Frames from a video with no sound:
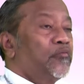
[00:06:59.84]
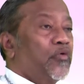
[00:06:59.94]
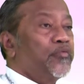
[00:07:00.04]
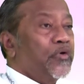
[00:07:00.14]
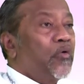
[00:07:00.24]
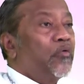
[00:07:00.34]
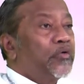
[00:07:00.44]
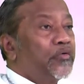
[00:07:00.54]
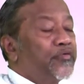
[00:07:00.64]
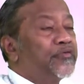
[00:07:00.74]
what we call
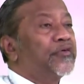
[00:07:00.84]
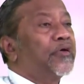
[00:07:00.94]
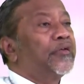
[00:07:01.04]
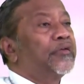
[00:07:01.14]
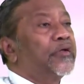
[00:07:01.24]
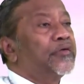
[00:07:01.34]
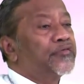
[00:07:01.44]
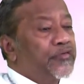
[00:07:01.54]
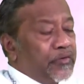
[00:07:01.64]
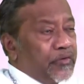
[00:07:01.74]
the physical
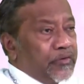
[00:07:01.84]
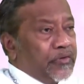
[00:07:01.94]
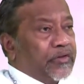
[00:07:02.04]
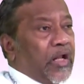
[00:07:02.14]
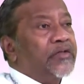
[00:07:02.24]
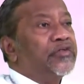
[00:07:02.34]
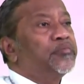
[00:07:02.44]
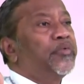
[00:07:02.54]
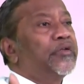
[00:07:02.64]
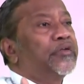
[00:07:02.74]
things, the
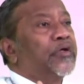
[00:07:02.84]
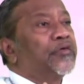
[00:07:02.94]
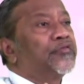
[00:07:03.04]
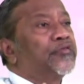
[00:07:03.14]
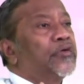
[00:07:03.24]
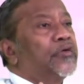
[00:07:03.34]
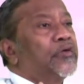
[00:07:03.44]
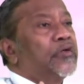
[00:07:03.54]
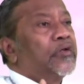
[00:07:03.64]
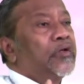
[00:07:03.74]
tangible things,
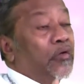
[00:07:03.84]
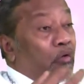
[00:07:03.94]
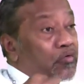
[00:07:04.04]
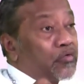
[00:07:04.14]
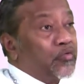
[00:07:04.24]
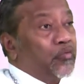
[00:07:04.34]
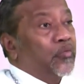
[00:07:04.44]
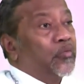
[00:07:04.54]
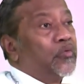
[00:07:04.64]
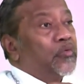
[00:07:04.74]
in order to,